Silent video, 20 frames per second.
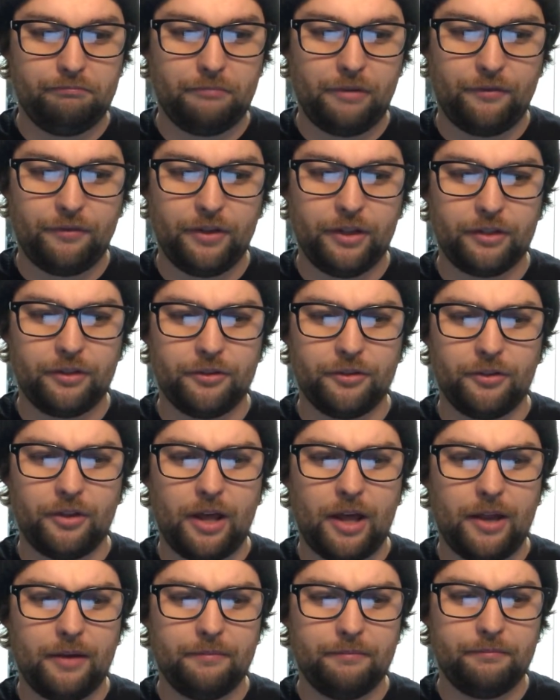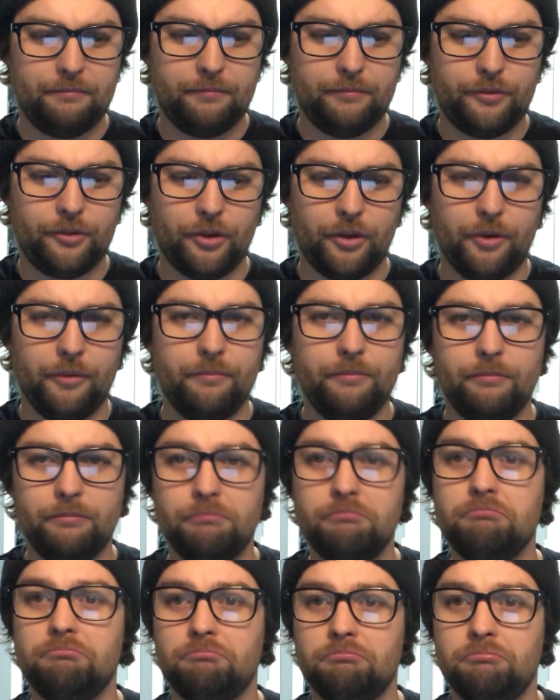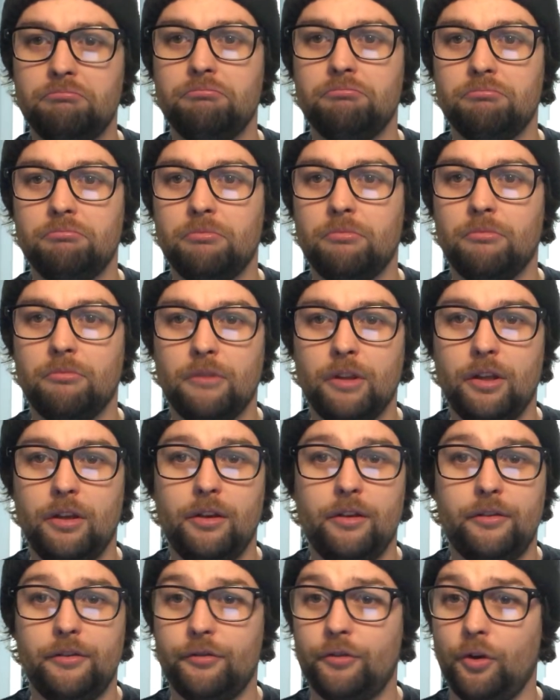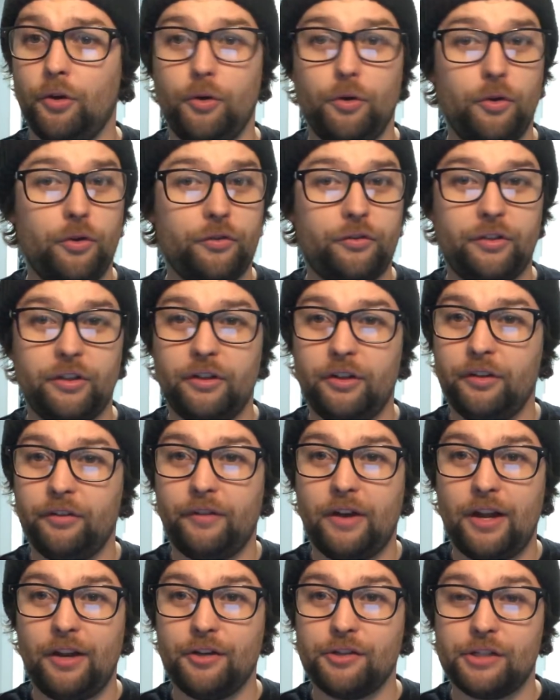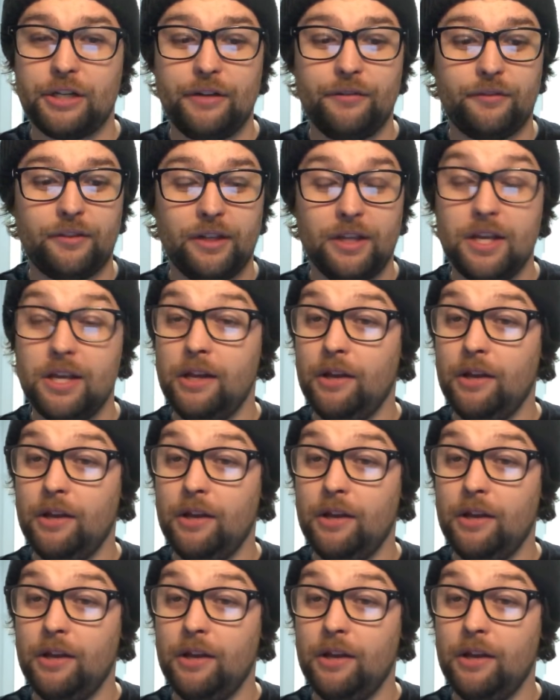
I feel like there's a lot. So there's a whole series of how to drift.